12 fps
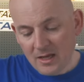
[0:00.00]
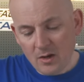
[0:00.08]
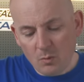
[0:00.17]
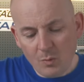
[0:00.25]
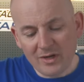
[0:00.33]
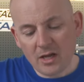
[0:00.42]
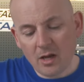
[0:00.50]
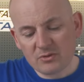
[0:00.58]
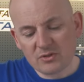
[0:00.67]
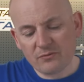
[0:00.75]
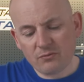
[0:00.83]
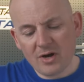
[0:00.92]
When it comes
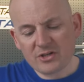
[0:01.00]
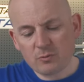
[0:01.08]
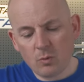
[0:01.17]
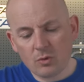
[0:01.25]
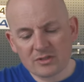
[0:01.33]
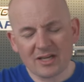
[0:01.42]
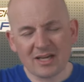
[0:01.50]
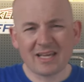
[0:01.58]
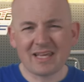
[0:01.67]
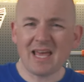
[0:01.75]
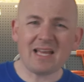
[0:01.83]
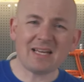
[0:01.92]
to freshwater,
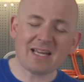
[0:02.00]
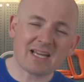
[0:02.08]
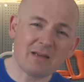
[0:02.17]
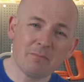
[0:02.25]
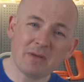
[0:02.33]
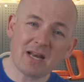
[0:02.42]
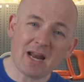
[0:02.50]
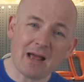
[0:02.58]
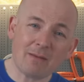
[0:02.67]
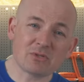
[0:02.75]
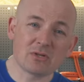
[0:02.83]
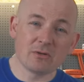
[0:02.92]
again, it can be an
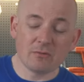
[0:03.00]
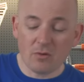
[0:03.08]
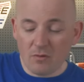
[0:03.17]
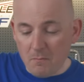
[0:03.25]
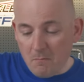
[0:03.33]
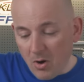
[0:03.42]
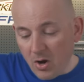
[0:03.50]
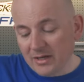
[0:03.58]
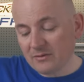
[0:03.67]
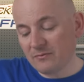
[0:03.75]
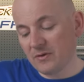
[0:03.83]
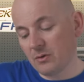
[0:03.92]
absolute
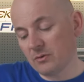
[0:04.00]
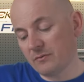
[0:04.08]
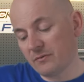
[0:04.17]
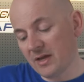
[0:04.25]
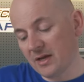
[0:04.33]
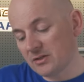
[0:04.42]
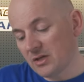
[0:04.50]
minefield of things.